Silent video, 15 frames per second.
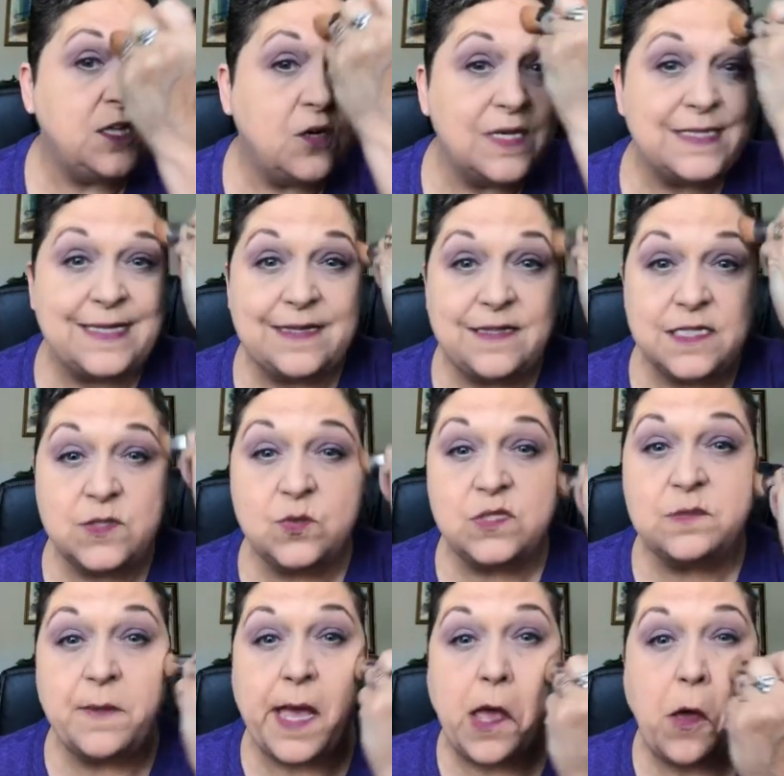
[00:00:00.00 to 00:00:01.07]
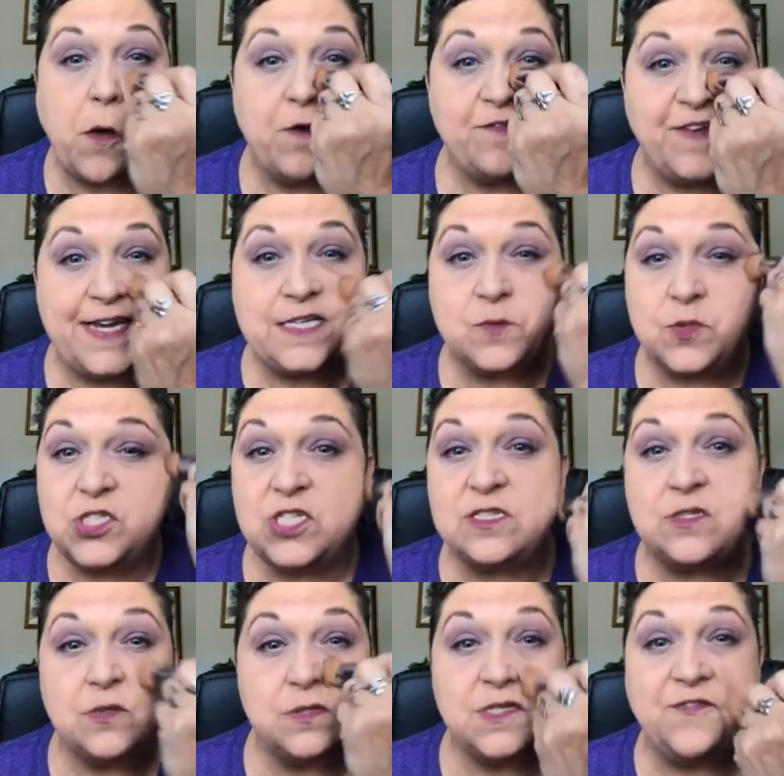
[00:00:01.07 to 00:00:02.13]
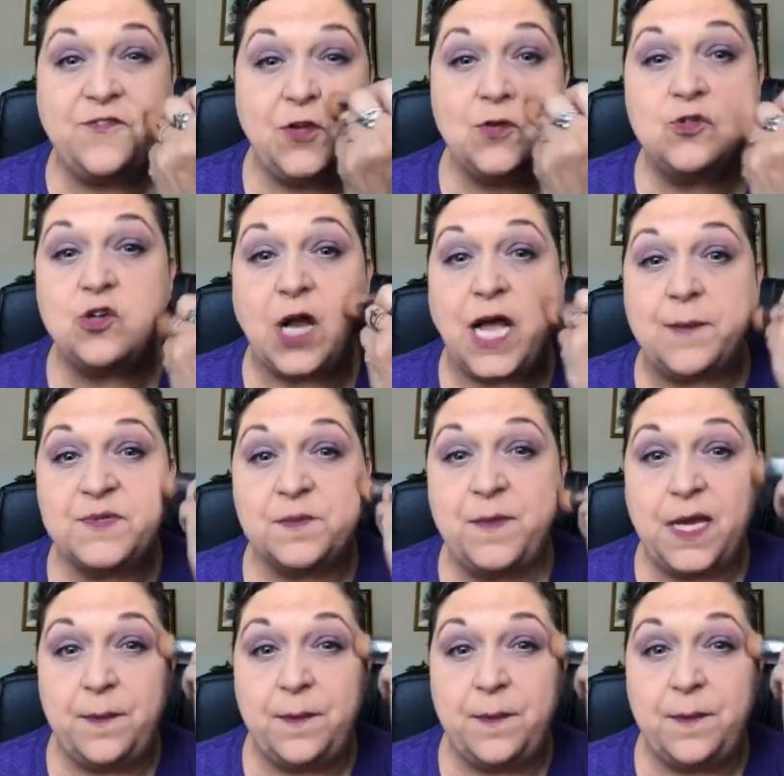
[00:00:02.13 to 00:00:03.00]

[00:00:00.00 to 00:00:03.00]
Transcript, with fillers: Notice that this was my whole face with just those few drops,